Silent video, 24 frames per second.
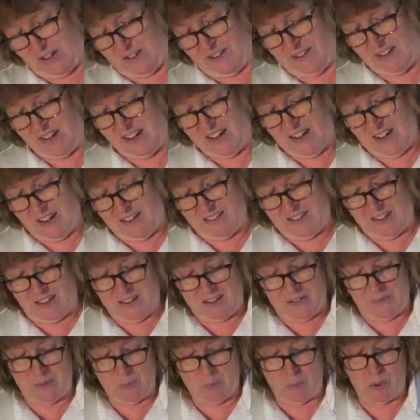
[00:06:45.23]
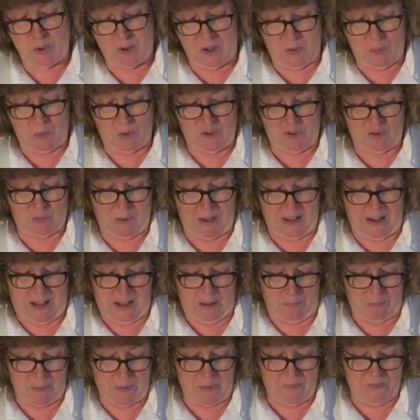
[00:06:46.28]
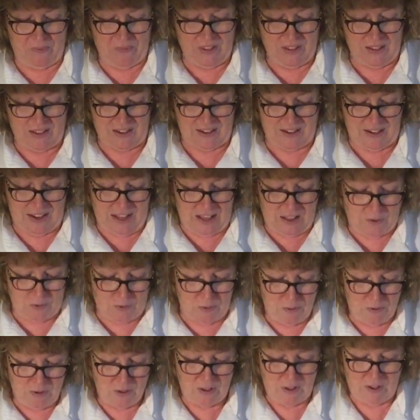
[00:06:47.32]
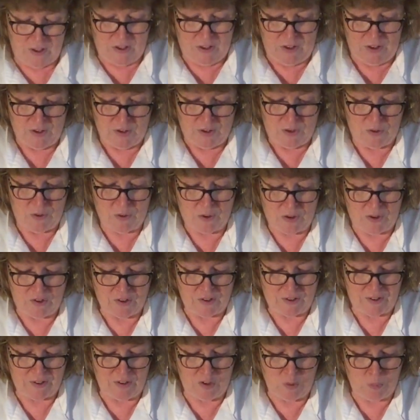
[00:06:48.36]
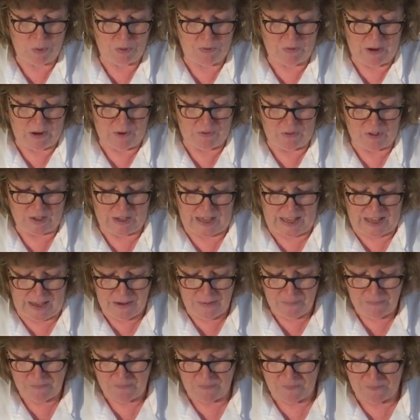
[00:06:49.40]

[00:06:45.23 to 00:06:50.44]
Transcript: can, the pudding will swell up. And now you can just loop it round again.